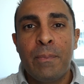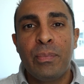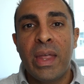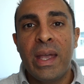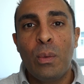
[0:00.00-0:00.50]

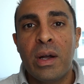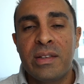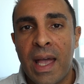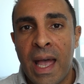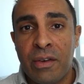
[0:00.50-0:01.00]
They want
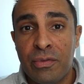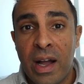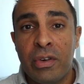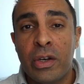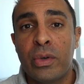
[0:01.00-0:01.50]
to add
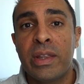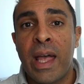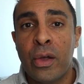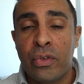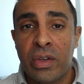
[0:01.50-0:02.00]

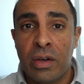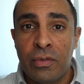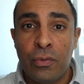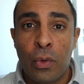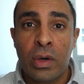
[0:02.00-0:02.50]
500,000
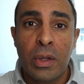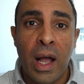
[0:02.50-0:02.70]
affordable